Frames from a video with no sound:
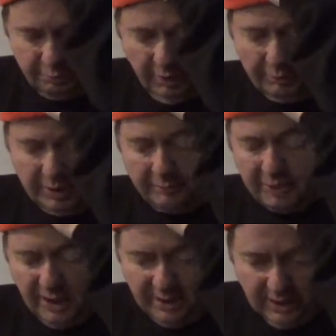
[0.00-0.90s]
But I'm
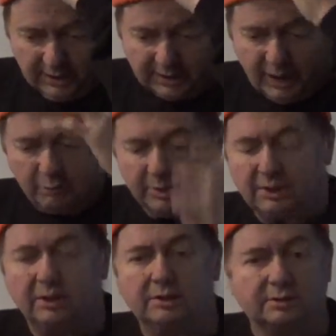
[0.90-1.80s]
taking it down
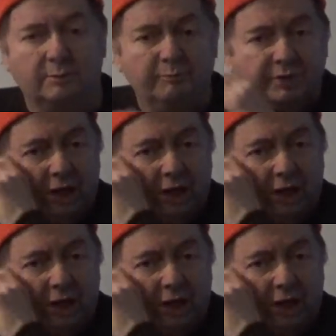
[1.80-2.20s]
because